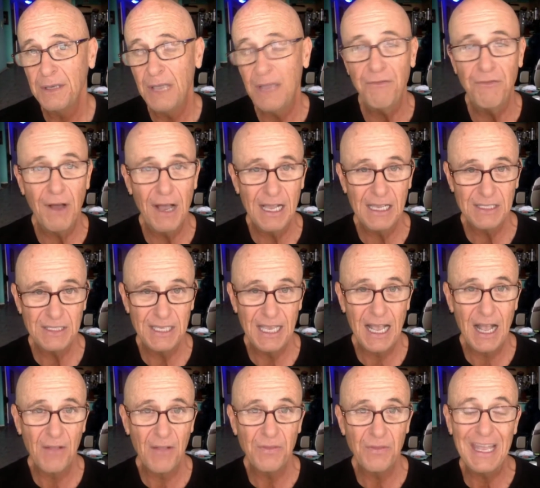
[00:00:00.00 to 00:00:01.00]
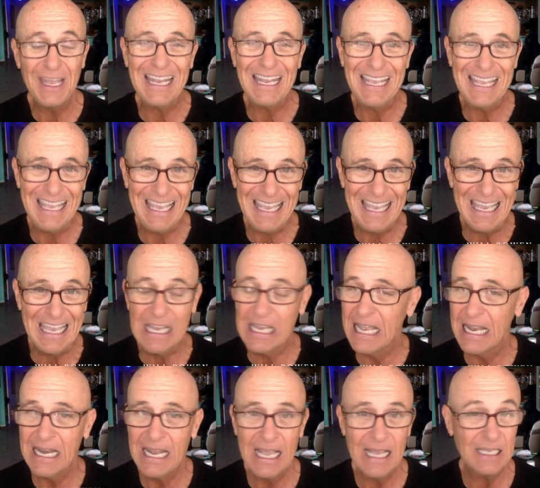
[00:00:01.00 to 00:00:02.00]
he finds out that he
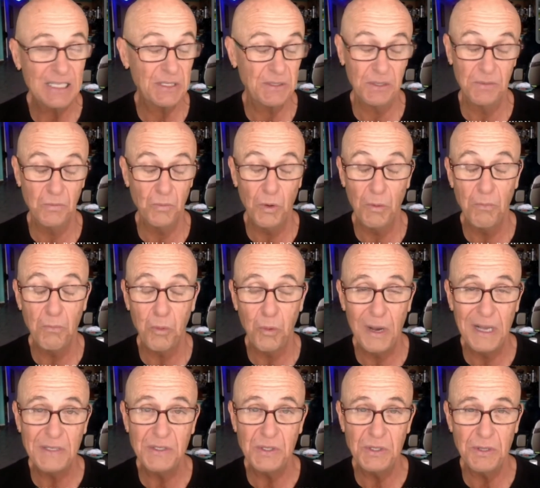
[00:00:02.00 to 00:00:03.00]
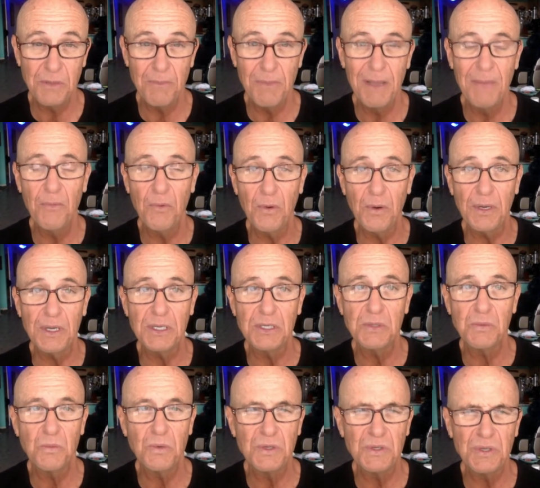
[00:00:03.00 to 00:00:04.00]
and has repressed the
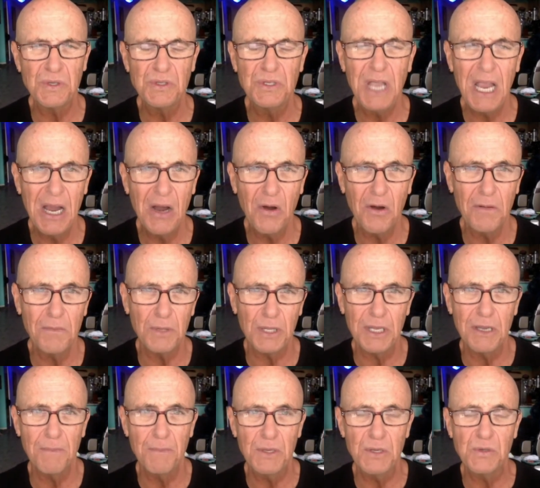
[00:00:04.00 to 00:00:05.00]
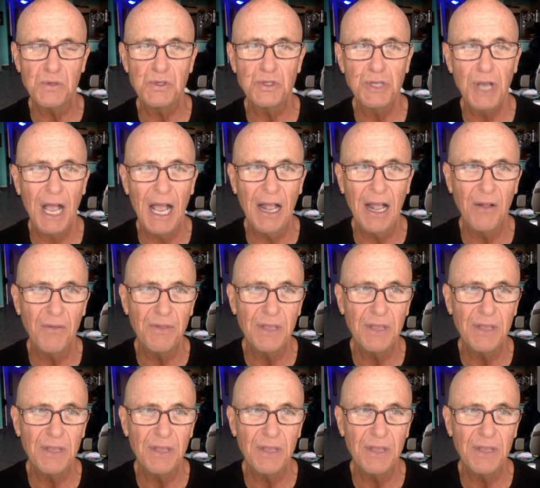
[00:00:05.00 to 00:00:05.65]
memories was a terribly abused child.